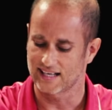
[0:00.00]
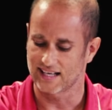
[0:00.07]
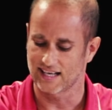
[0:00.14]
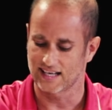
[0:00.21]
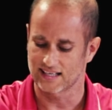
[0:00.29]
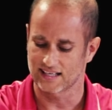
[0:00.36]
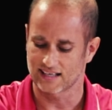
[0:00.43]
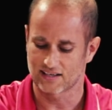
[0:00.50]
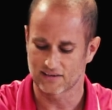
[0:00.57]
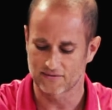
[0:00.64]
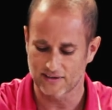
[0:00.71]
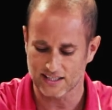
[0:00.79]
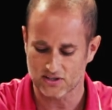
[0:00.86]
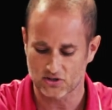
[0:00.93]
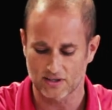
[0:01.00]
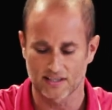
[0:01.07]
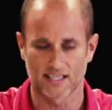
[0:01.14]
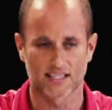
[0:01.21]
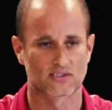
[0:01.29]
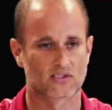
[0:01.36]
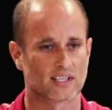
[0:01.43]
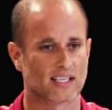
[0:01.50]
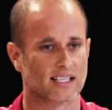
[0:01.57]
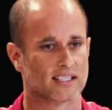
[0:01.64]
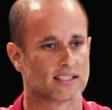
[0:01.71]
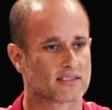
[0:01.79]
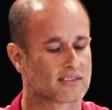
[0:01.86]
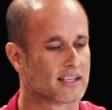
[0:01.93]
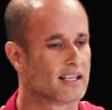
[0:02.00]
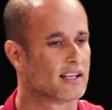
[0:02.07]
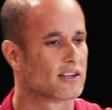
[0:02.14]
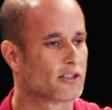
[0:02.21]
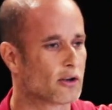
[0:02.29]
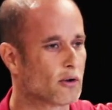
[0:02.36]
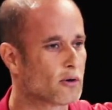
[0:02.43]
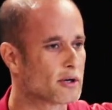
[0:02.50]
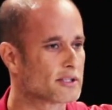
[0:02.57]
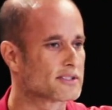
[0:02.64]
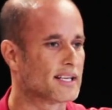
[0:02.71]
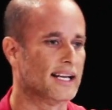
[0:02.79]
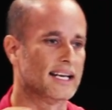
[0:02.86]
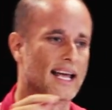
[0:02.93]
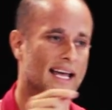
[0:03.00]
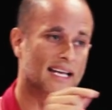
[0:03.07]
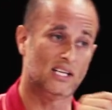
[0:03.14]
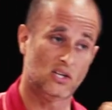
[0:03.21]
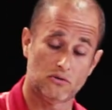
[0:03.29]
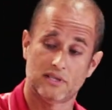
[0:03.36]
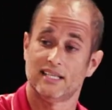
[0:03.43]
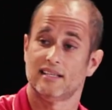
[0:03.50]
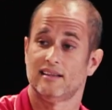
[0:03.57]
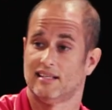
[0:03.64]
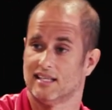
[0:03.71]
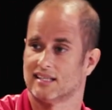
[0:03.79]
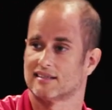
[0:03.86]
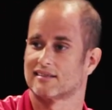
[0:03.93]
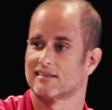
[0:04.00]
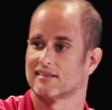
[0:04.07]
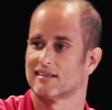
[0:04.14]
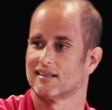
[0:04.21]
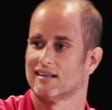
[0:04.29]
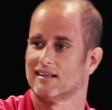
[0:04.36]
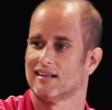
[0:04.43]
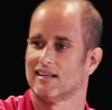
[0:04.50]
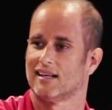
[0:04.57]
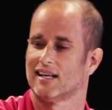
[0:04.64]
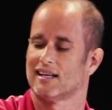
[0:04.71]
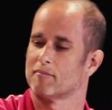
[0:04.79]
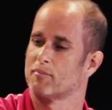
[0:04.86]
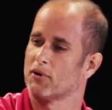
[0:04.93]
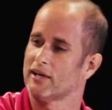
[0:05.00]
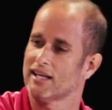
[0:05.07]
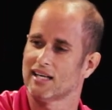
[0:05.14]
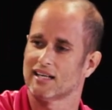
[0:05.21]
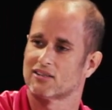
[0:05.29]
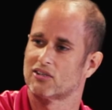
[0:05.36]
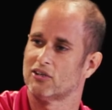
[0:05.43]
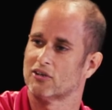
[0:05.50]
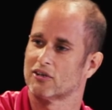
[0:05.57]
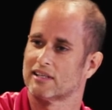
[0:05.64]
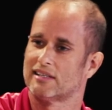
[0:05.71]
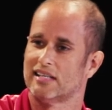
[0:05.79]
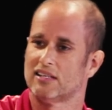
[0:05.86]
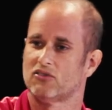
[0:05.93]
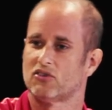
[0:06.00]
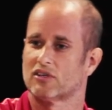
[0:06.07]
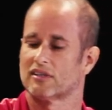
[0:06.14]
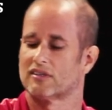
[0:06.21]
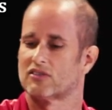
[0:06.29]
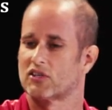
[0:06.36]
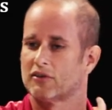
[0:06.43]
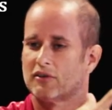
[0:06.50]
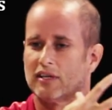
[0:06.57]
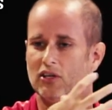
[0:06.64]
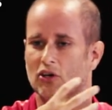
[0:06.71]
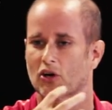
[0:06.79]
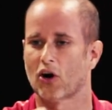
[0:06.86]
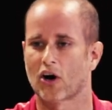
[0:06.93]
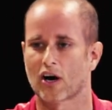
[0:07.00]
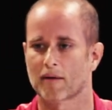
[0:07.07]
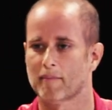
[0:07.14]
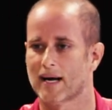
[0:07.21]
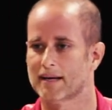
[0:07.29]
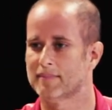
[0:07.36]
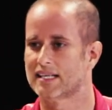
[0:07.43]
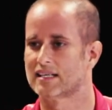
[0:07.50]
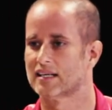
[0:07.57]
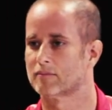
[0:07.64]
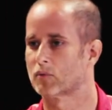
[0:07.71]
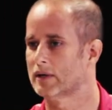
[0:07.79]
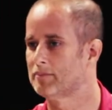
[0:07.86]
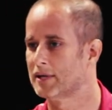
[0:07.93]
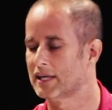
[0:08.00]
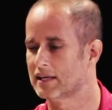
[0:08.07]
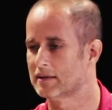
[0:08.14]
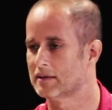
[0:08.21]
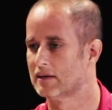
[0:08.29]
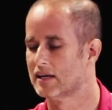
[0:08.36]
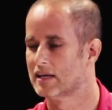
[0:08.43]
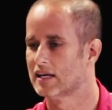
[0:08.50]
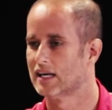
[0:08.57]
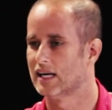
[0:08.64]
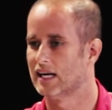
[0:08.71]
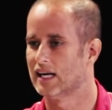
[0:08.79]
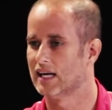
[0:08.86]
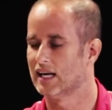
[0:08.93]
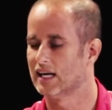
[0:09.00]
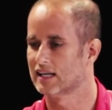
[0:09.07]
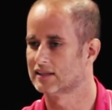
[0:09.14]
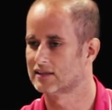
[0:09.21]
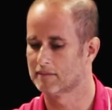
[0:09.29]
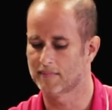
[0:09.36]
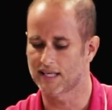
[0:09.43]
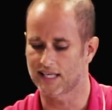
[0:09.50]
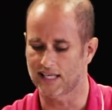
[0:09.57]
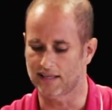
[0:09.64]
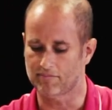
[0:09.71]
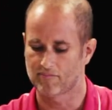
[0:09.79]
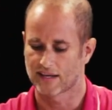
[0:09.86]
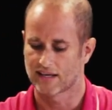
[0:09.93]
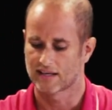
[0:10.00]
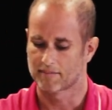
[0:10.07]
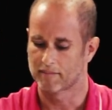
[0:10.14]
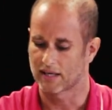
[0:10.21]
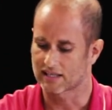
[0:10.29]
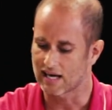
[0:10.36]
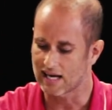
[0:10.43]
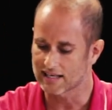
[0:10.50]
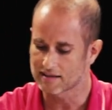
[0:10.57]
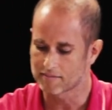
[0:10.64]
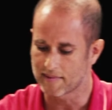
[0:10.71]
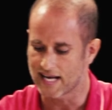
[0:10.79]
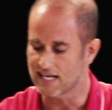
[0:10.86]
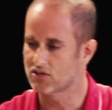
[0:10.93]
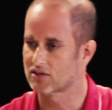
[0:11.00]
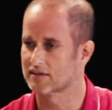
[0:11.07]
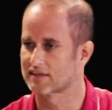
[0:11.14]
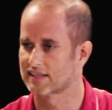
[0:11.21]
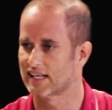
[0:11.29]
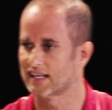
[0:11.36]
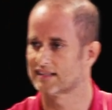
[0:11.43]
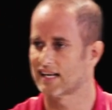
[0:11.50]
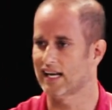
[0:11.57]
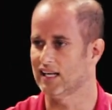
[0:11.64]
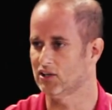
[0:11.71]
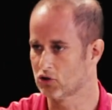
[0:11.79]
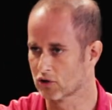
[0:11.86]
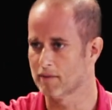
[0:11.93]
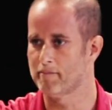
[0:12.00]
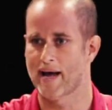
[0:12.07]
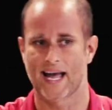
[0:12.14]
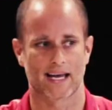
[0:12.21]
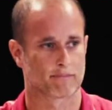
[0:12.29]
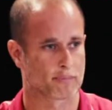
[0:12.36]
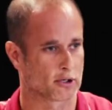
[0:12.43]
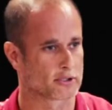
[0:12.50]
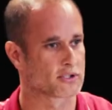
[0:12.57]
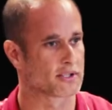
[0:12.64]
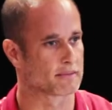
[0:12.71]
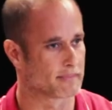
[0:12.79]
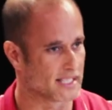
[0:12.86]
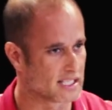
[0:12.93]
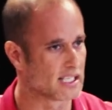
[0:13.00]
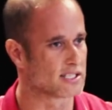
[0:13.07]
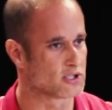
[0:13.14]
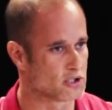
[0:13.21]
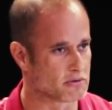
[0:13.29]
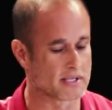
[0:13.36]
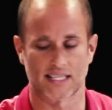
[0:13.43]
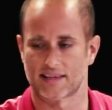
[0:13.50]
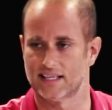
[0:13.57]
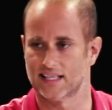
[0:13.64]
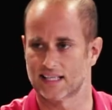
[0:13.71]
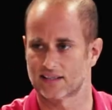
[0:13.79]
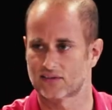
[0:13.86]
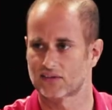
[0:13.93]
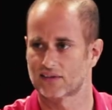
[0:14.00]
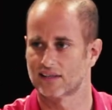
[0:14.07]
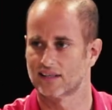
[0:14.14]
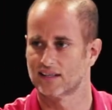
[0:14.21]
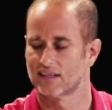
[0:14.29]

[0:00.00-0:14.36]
And conviction is the Lord saying, hey, you did this, and I'm bringing it to your attention so that your heart might become repentant to me. But condemnation says, hey, you're a bad person because you did this.